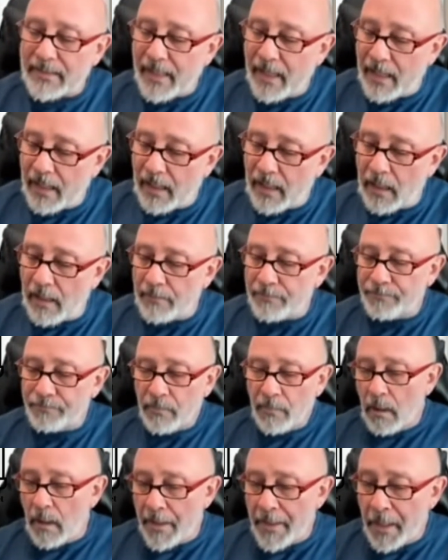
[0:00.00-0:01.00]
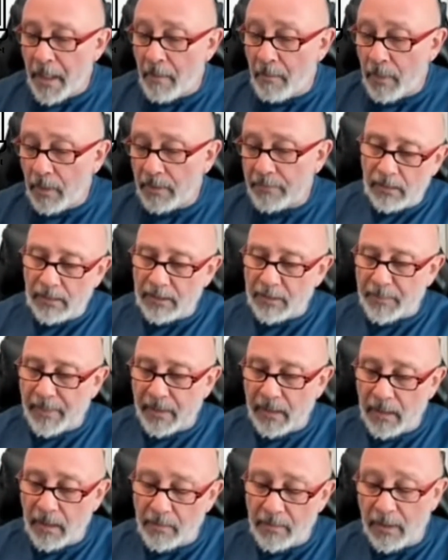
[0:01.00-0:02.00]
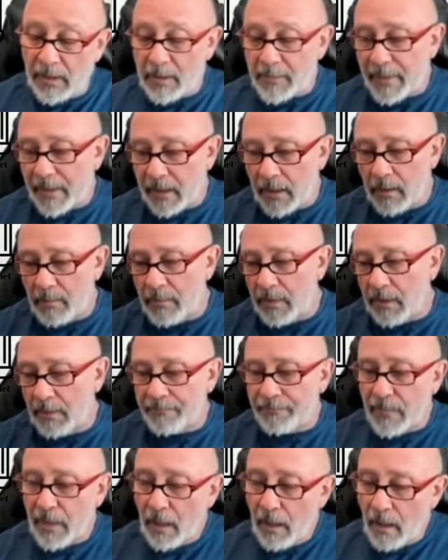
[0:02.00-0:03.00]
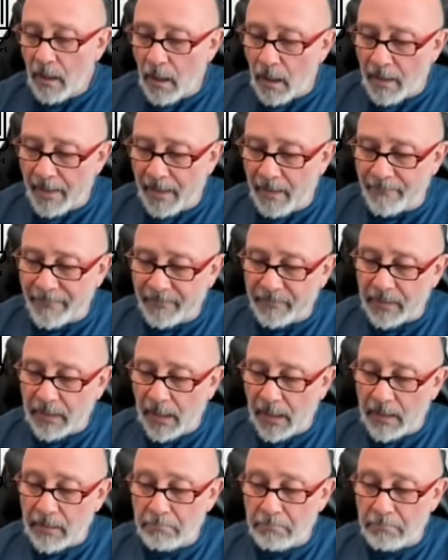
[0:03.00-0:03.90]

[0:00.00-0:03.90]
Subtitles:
All right. So let's get a number. Let's pick a number.